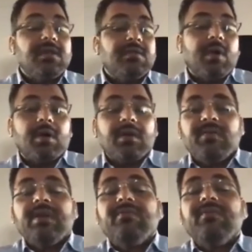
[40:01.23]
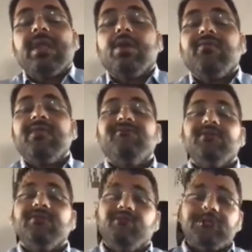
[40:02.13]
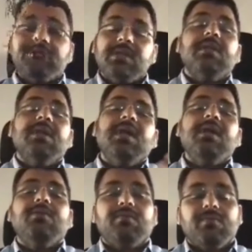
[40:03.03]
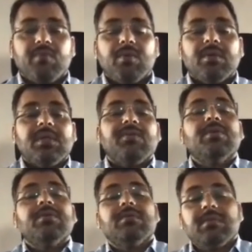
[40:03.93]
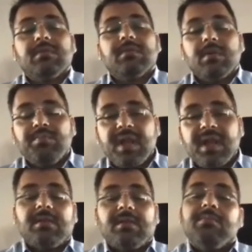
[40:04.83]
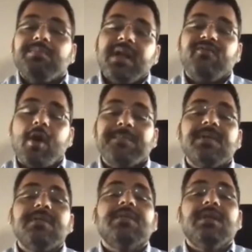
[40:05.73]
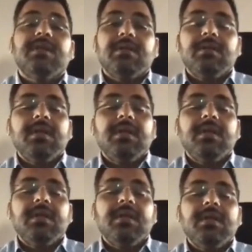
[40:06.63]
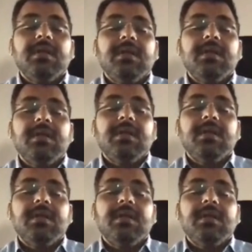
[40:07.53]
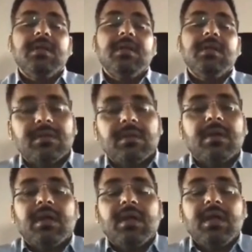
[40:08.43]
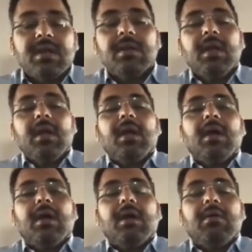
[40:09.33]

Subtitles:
in whereas on when we went with the watches, it there was plenty of options. It confused. There is a clear